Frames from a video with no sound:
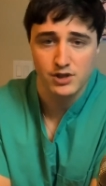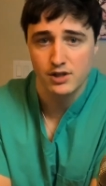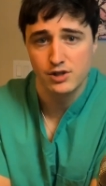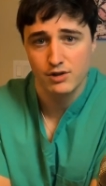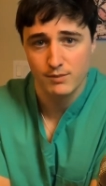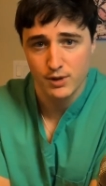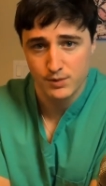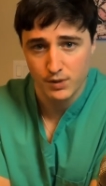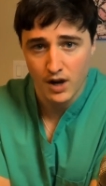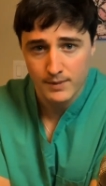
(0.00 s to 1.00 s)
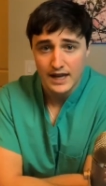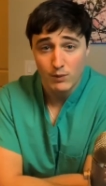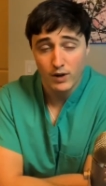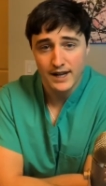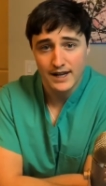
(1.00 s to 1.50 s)
could show the most promise, and
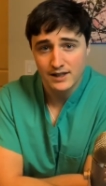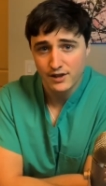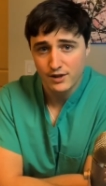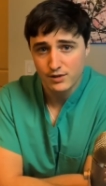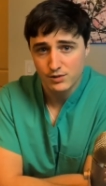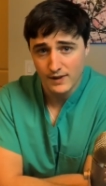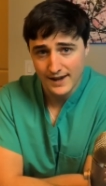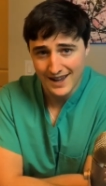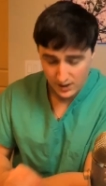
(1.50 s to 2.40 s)
we're gonna get into those right now.